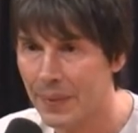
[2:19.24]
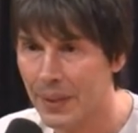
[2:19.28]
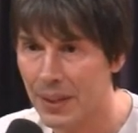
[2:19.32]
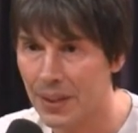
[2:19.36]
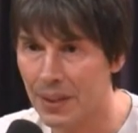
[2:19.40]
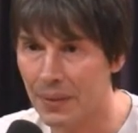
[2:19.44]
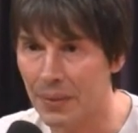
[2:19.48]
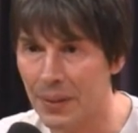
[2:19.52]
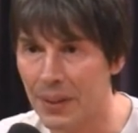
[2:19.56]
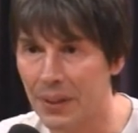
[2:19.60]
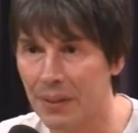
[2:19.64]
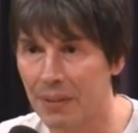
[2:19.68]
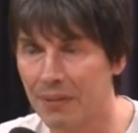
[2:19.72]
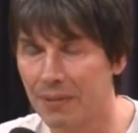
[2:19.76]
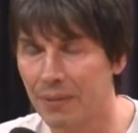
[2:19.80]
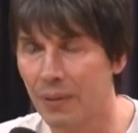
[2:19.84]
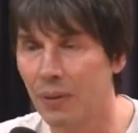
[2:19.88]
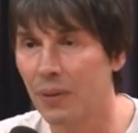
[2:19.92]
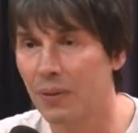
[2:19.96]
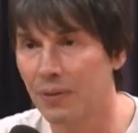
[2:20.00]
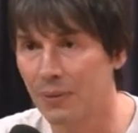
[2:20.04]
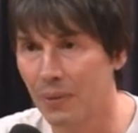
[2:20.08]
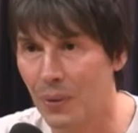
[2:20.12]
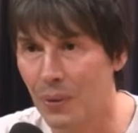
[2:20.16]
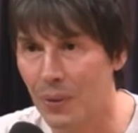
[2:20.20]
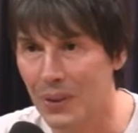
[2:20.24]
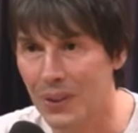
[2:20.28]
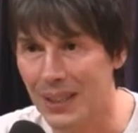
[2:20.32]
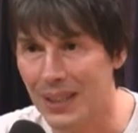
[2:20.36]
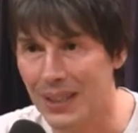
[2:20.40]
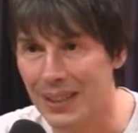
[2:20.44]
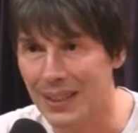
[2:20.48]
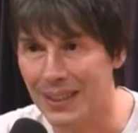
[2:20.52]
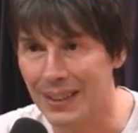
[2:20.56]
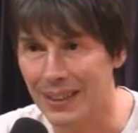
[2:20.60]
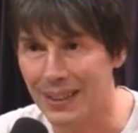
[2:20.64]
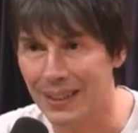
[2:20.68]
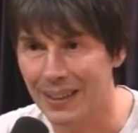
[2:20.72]
So we know four
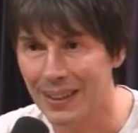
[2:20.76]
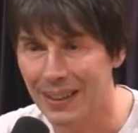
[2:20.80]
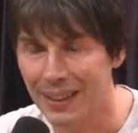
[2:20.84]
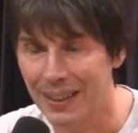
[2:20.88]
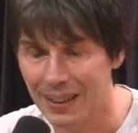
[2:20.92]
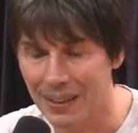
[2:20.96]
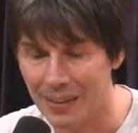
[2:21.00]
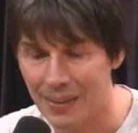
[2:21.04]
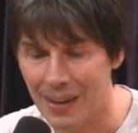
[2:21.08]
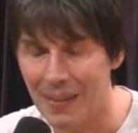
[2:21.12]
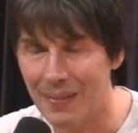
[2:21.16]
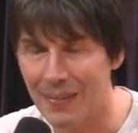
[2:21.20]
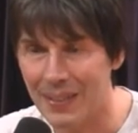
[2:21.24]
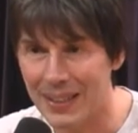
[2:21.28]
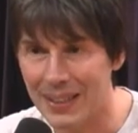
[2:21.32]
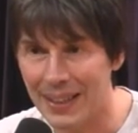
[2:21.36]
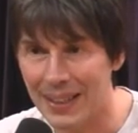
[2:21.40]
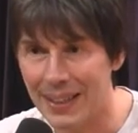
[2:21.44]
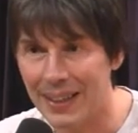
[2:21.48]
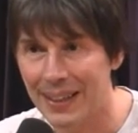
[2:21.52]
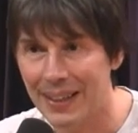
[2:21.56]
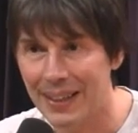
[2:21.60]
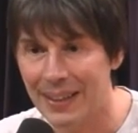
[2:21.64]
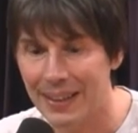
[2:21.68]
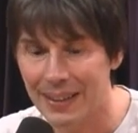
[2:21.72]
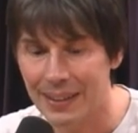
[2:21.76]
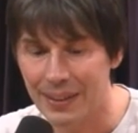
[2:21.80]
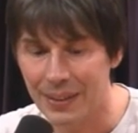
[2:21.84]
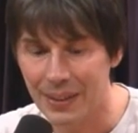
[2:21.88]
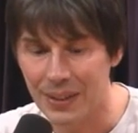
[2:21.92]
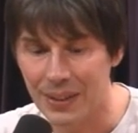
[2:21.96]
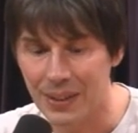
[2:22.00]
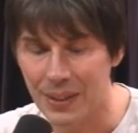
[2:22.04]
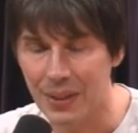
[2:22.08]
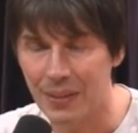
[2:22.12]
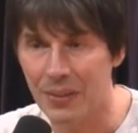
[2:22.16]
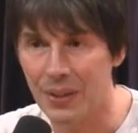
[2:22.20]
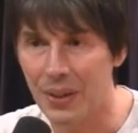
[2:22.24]
forces: the gravity, the
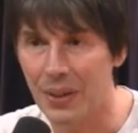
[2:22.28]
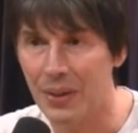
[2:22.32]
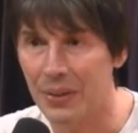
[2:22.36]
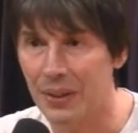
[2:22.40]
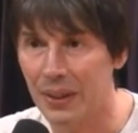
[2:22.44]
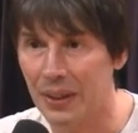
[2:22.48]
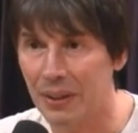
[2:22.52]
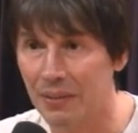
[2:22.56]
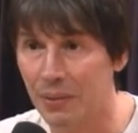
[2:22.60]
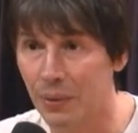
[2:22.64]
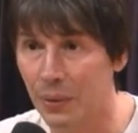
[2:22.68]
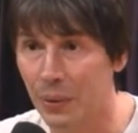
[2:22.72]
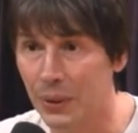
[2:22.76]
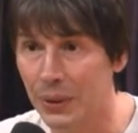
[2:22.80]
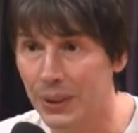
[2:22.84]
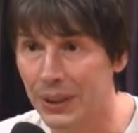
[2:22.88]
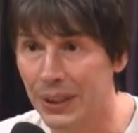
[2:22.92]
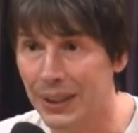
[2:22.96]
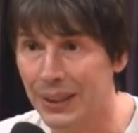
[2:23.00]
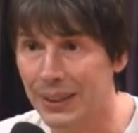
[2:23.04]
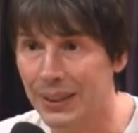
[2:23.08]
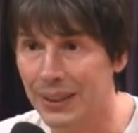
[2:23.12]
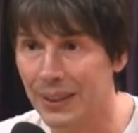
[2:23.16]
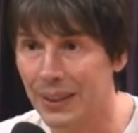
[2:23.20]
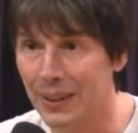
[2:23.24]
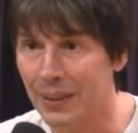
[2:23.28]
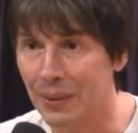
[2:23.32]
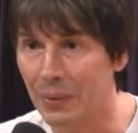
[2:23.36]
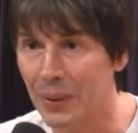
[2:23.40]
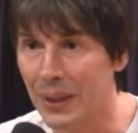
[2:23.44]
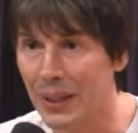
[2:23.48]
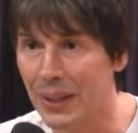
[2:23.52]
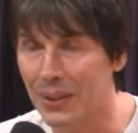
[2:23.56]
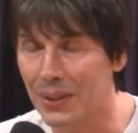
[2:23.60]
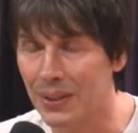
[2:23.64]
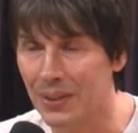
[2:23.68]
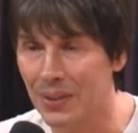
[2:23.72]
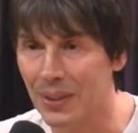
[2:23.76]
two nuclear forces called the
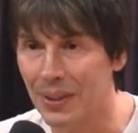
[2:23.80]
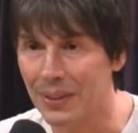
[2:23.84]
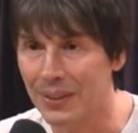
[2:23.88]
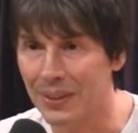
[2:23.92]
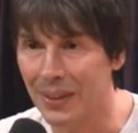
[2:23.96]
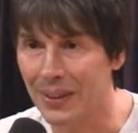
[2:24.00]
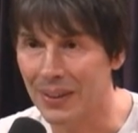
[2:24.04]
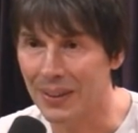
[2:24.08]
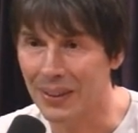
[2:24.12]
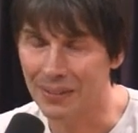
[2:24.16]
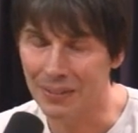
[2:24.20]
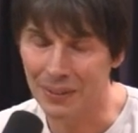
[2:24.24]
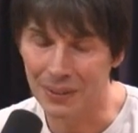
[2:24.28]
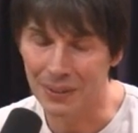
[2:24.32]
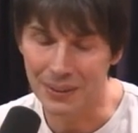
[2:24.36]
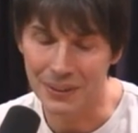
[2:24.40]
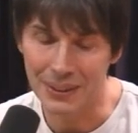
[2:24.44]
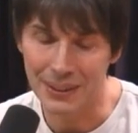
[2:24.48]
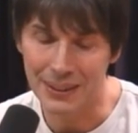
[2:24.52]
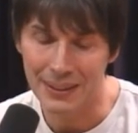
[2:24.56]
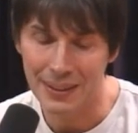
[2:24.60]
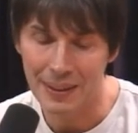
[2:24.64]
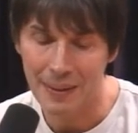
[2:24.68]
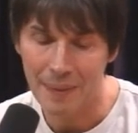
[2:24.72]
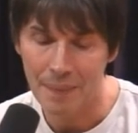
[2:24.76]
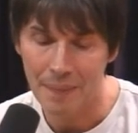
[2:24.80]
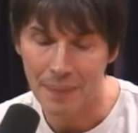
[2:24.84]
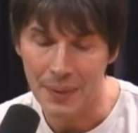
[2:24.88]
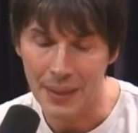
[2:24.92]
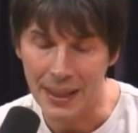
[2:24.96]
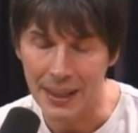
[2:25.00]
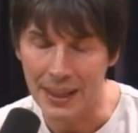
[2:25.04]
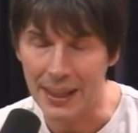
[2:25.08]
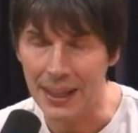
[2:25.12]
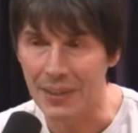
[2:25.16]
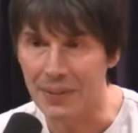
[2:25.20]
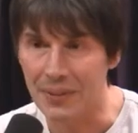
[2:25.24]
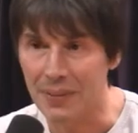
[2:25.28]
weak and strong nuclear forces,
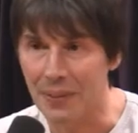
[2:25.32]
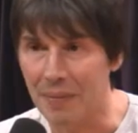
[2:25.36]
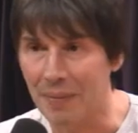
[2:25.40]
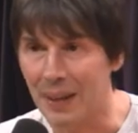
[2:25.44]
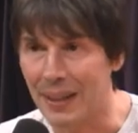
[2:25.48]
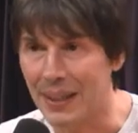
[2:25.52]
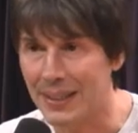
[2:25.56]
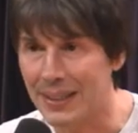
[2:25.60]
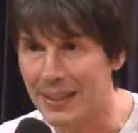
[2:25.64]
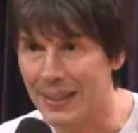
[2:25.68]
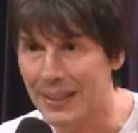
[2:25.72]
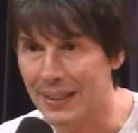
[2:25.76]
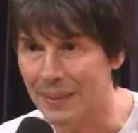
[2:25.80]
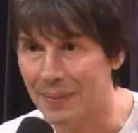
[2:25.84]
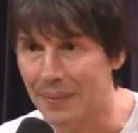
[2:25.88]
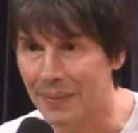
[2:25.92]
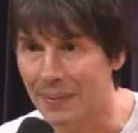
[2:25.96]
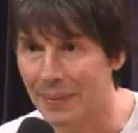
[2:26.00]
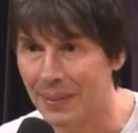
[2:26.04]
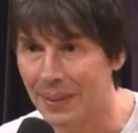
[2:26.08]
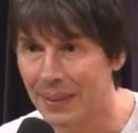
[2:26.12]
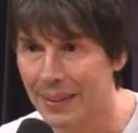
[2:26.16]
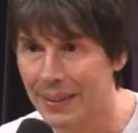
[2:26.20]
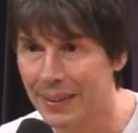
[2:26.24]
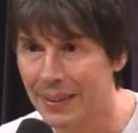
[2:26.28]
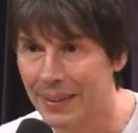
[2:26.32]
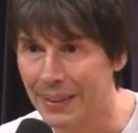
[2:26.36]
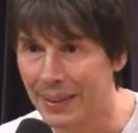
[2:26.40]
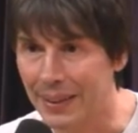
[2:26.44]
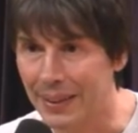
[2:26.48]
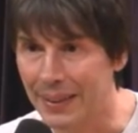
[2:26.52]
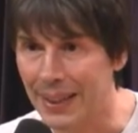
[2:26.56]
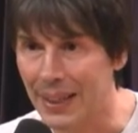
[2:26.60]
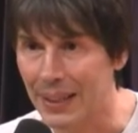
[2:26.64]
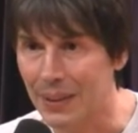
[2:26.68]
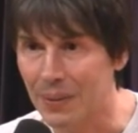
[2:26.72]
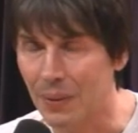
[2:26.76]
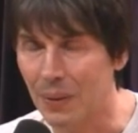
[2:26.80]
and electromagnetism.
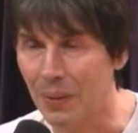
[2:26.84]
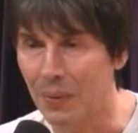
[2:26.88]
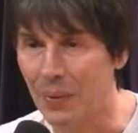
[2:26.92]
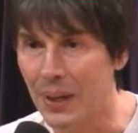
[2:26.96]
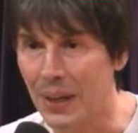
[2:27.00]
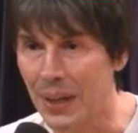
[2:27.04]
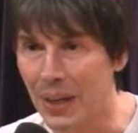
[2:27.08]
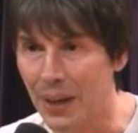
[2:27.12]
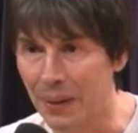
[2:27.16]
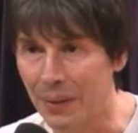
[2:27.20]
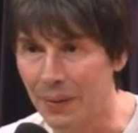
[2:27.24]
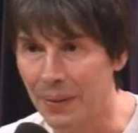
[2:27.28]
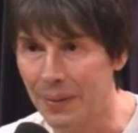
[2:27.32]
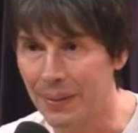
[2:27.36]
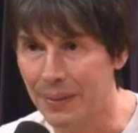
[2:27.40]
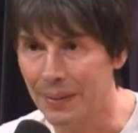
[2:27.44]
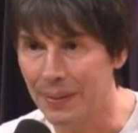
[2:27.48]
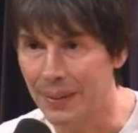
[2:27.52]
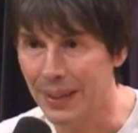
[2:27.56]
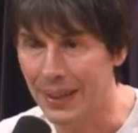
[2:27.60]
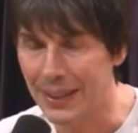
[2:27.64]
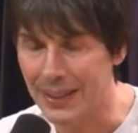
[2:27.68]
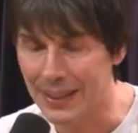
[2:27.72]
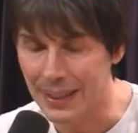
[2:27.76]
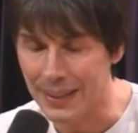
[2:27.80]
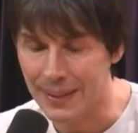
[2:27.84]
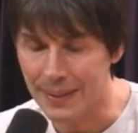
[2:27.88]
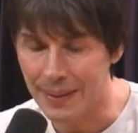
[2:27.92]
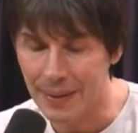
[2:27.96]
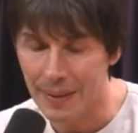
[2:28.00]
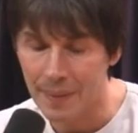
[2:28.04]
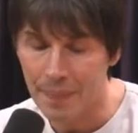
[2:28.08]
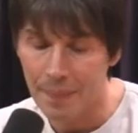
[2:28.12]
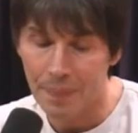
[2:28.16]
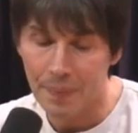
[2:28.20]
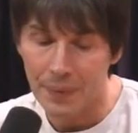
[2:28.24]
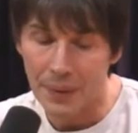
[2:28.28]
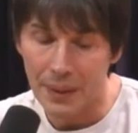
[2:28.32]
And that's what we know exists.
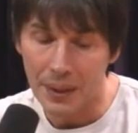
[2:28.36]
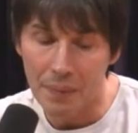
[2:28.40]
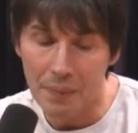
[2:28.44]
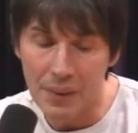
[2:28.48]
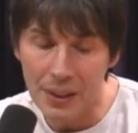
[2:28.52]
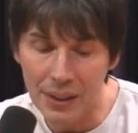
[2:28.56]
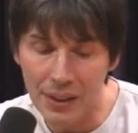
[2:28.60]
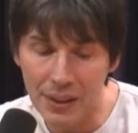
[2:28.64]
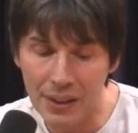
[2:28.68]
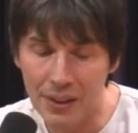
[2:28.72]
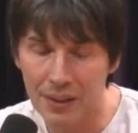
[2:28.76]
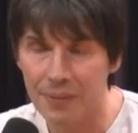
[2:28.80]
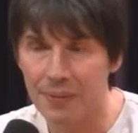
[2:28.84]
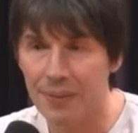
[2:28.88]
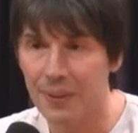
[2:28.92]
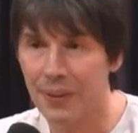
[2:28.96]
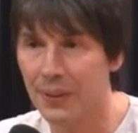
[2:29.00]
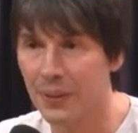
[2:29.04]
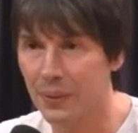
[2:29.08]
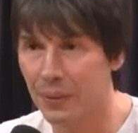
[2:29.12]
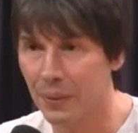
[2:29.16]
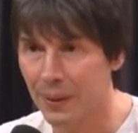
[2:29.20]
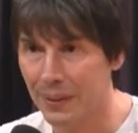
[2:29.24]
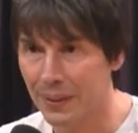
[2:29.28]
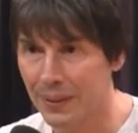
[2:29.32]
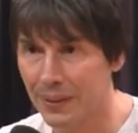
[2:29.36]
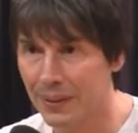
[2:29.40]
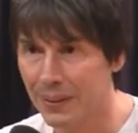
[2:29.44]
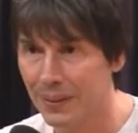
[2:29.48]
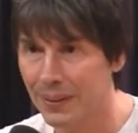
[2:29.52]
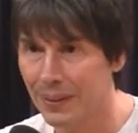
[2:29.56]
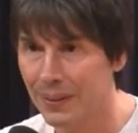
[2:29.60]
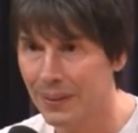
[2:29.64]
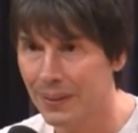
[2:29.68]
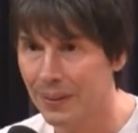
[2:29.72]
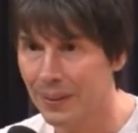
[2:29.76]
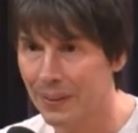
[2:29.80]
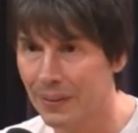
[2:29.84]
And we look for another one
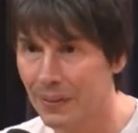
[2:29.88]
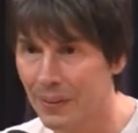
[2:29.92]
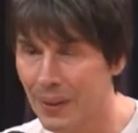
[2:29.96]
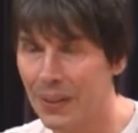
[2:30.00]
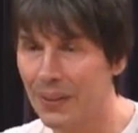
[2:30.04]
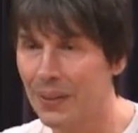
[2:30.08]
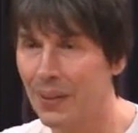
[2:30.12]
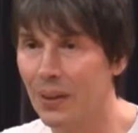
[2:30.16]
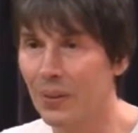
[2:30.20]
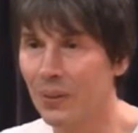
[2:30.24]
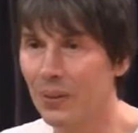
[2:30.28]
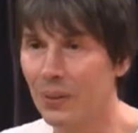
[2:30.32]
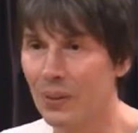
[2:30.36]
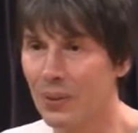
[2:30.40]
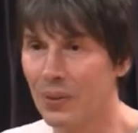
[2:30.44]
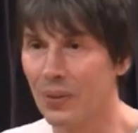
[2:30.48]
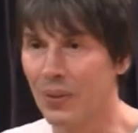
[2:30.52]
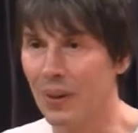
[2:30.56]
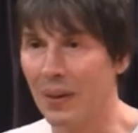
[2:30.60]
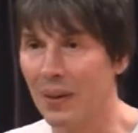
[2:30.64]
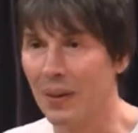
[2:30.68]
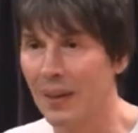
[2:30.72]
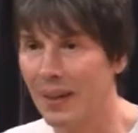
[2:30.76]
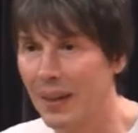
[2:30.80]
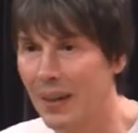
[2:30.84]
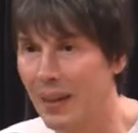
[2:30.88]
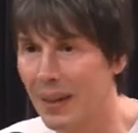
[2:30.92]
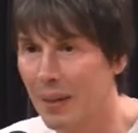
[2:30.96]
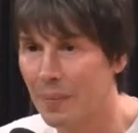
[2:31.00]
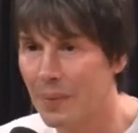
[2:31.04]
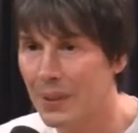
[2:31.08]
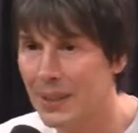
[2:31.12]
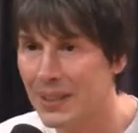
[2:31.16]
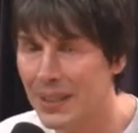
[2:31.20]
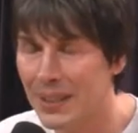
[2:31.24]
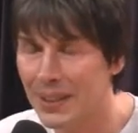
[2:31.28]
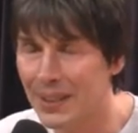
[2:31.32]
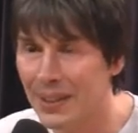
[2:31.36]
with ultra high
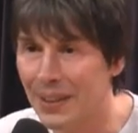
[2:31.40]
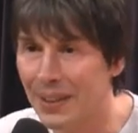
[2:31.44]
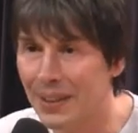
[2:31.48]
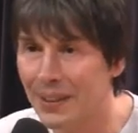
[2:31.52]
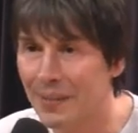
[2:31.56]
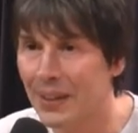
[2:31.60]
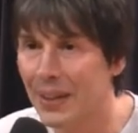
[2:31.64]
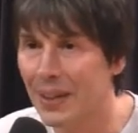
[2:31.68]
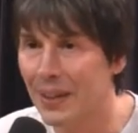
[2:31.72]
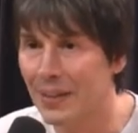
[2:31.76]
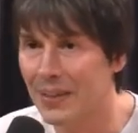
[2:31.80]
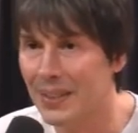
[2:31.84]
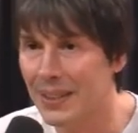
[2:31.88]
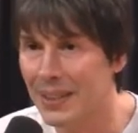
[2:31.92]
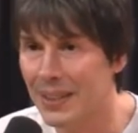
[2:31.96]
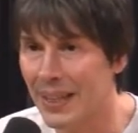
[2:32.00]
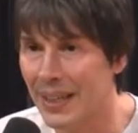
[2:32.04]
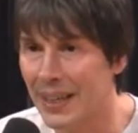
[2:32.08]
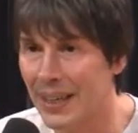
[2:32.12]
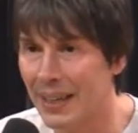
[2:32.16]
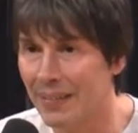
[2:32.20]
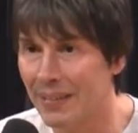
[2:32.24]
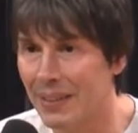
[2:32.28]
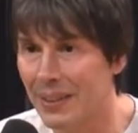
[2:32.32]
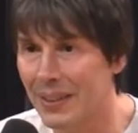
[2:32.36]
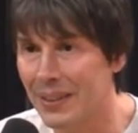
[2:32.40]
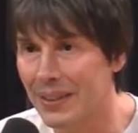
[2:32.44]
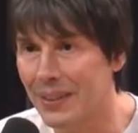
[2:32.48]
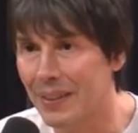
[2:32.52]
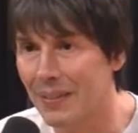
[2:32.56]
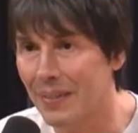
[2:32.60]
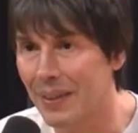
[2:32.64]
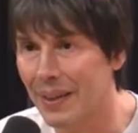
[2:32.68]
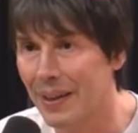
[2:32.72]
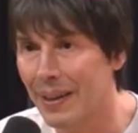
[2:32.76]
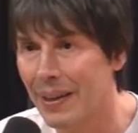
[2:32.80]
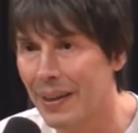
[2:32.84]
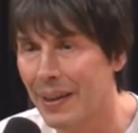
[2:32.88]
precision, and we don't see any evidence
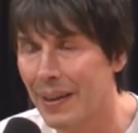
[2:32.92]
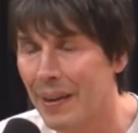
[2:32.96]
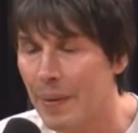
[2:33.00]
of it.